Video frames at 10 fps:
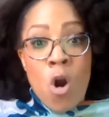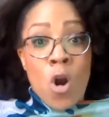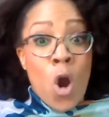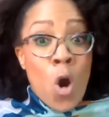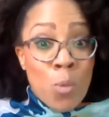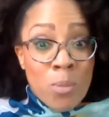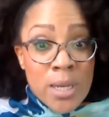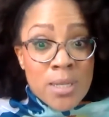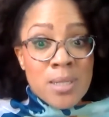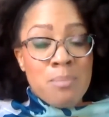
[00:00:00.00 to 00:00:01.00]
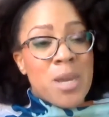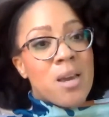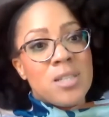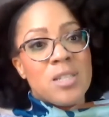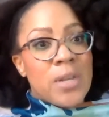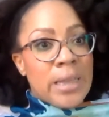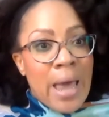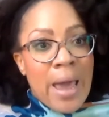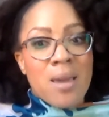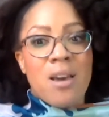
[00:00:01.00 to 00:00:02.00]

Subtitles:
are homeless because of a lack